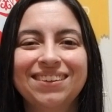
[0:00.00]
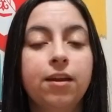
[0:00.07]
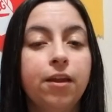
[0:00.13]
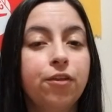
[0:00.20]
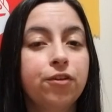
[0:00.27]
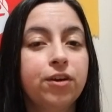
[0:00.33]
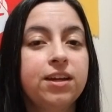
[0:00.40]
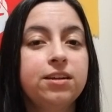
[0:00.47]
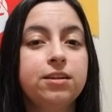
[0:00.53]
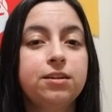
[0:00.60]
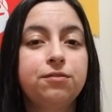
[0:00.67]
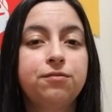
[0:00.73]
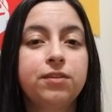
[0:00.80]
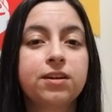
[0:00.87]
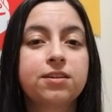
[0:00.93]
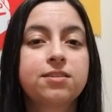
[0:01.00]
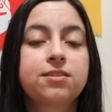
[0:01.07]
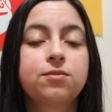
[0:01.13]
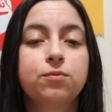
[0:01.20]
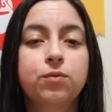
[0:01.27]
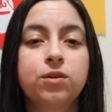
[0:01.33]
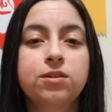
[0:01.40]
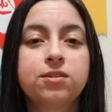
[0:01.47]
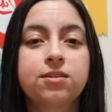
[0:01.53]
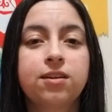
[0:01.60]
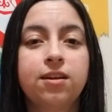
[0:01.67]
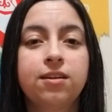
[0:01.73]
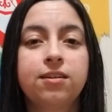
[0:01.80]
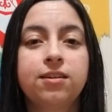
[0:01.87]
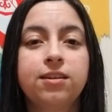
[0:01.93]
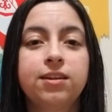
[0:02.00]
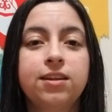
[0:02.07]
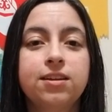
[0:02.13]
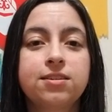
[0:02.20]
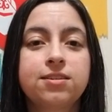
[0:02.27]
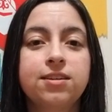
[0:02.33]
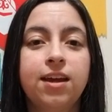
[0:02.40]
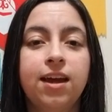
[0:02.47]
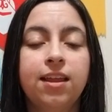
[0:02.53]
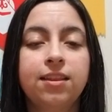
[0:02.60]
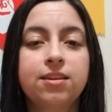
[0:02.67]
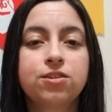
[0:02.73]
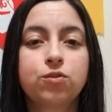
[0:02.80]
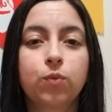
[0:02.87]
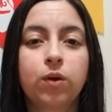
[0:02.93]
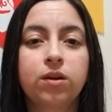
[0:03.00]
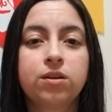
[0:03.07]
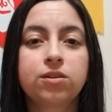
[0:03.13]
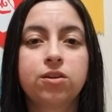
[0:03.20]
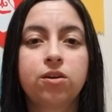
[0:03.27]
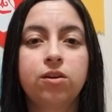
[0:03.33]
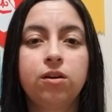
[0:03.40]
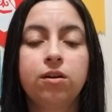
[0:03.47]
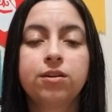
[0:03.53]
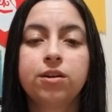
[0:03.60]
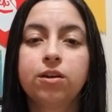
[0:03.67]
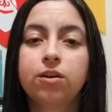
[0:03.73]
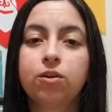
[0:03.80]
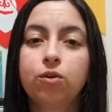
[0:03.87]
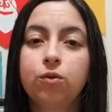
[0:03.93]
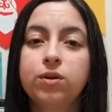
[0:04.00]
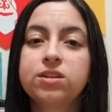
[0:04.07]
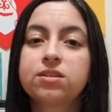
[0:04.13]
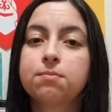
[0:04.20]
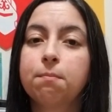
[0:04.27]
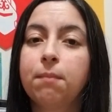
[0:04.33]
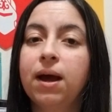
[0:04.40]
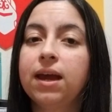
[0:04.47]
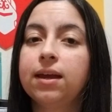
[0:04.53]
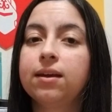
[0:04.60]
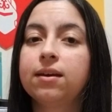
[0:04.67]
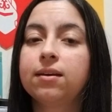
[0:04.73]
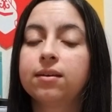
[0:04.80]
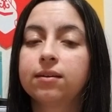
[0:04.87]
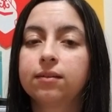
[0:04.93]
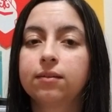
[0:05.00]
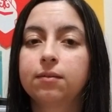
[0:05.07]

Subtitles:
Another indie fix was on the list, and this one is called Who is Mike?